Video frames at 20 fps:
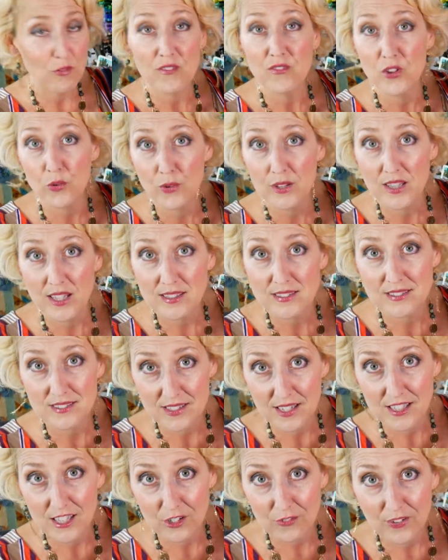reviewing these and
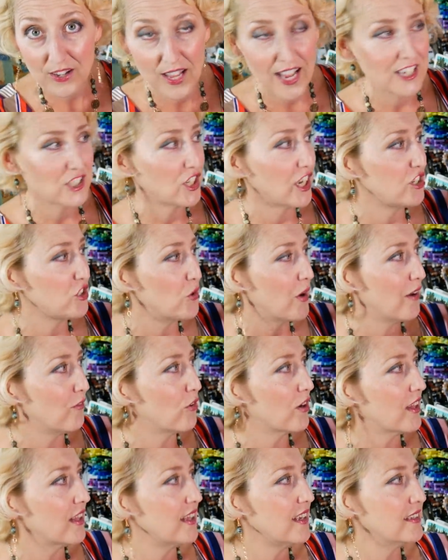saying they're fa actually I do have
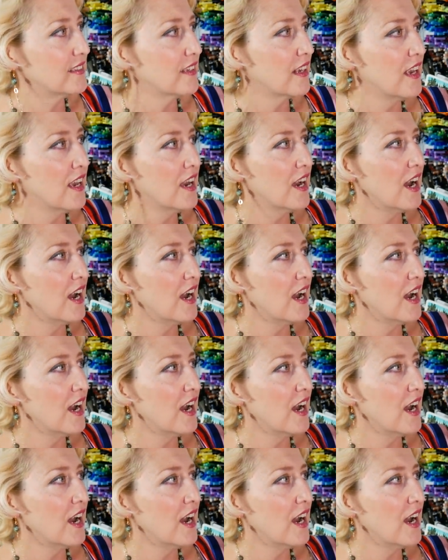one of these,